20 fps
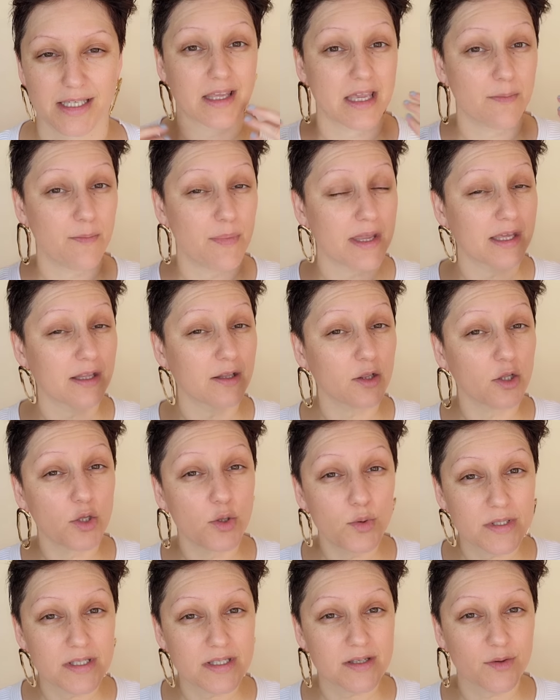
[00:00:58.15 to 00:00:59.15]
Keeping it
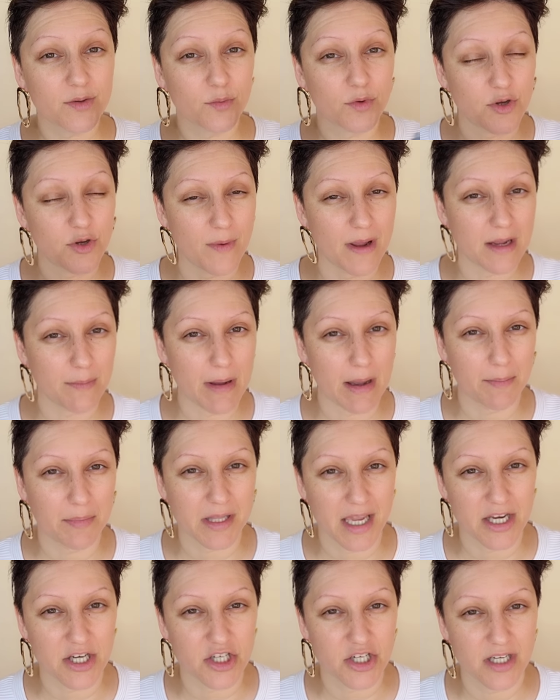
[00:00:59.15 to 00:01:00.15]
loose with your makeup
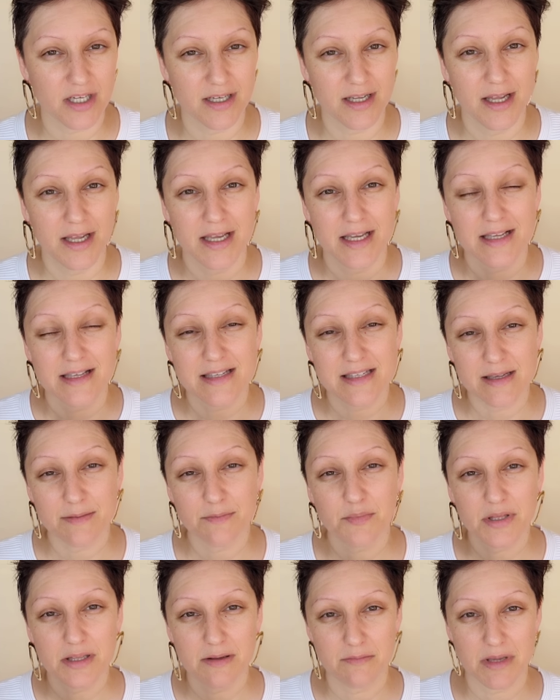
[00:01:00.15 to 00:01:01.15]
application
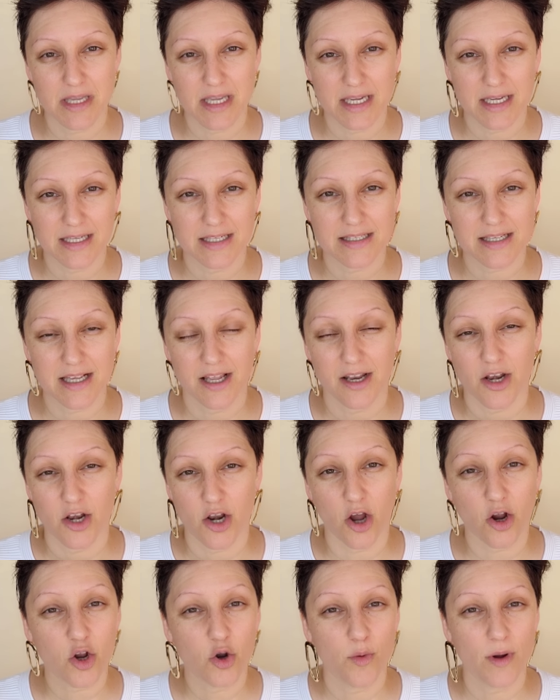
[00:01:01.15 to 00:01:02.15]
simply means
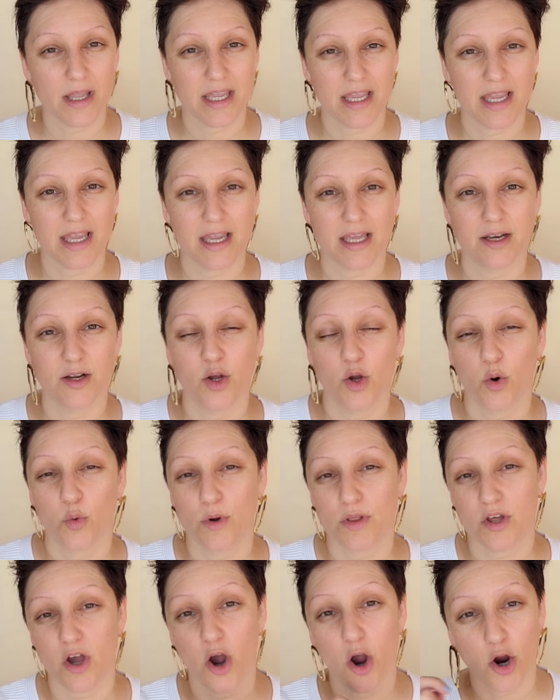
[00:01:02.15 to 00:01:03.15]
not going in
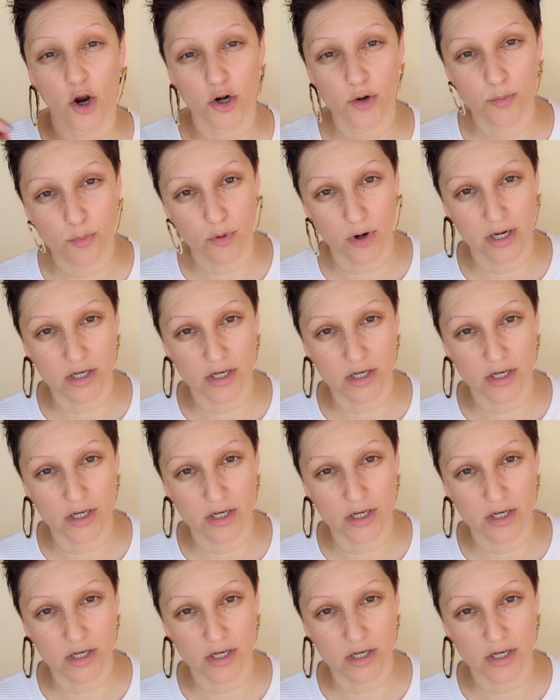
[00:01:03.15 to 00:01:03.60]
with hard